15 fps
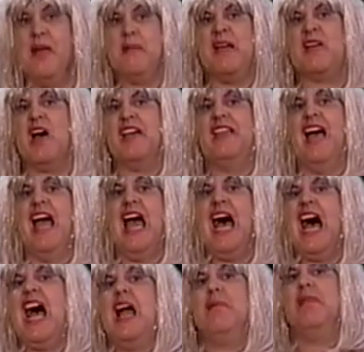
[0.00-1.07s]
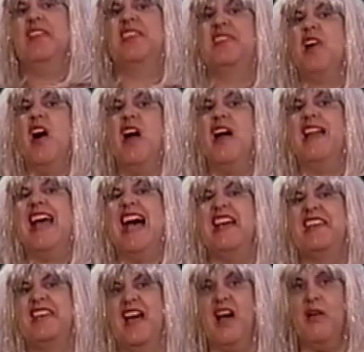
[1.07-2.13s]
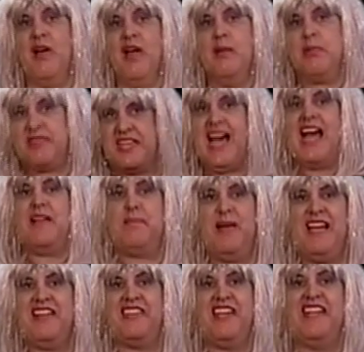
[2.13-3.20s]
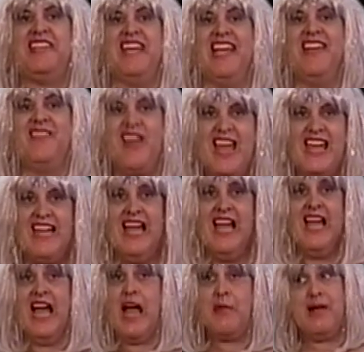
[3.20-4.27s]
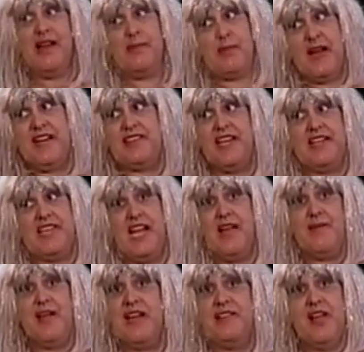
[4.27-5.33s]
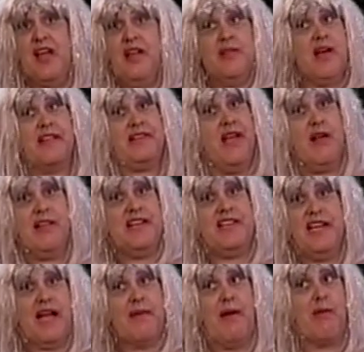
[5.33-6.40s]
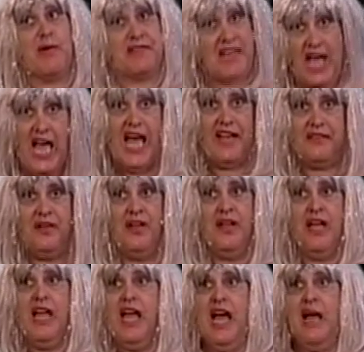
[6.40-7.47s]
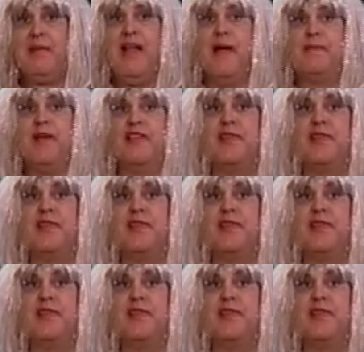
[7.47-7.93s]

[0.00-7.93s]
Because I'm the star of that show, besides PCTV. I mean, PCTV's not the only thing I've ever done. I mean, I've done